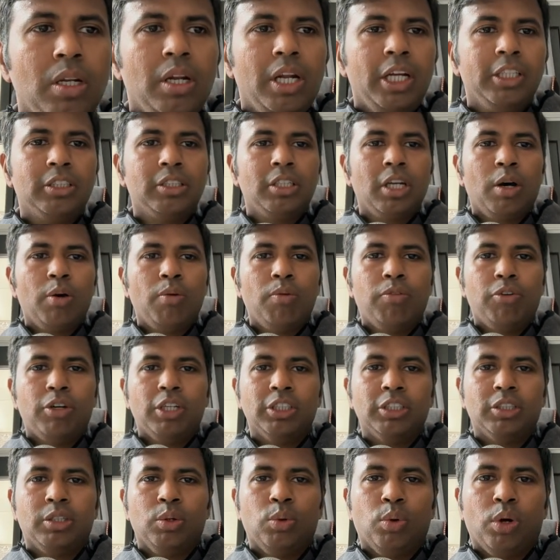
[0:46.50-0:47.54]
Let's now
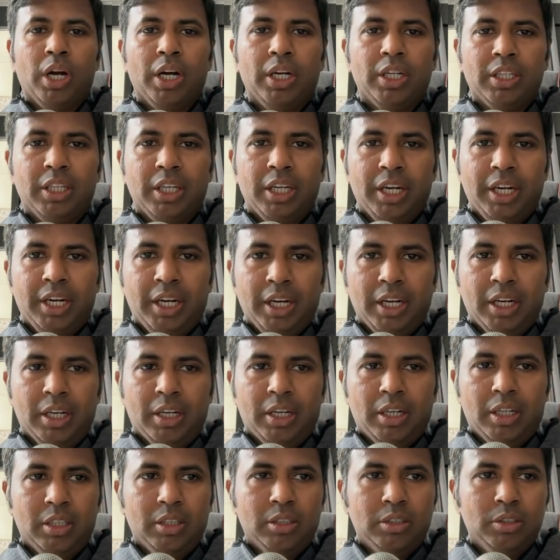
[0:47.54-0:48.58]
first look at
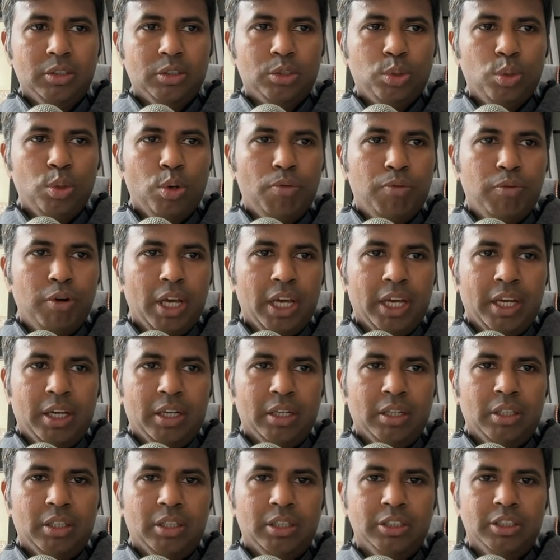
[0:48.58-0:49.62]
the
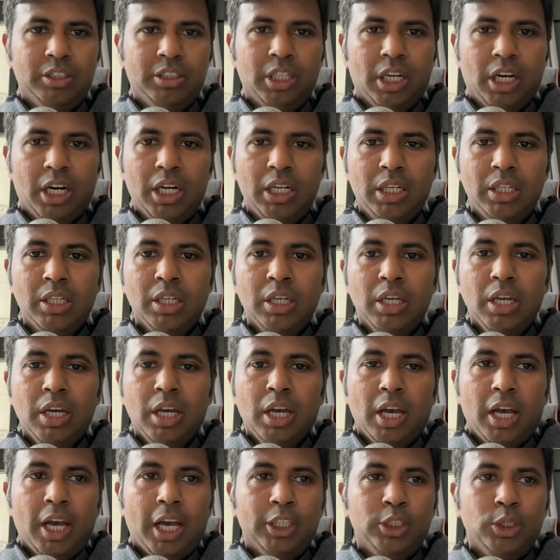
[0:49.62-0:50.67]
Snowflake chart.
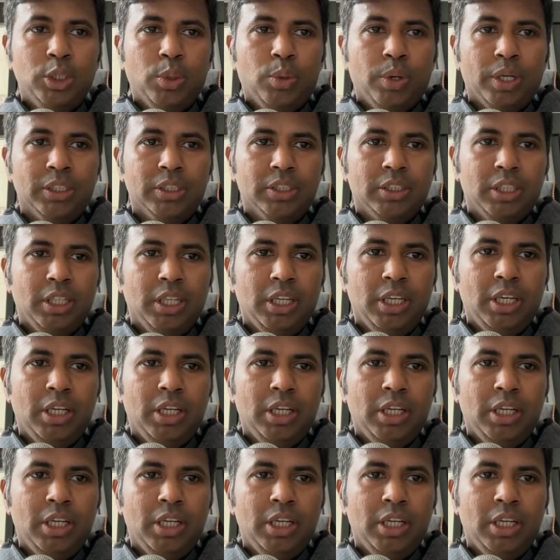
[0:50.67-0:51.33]
As you can see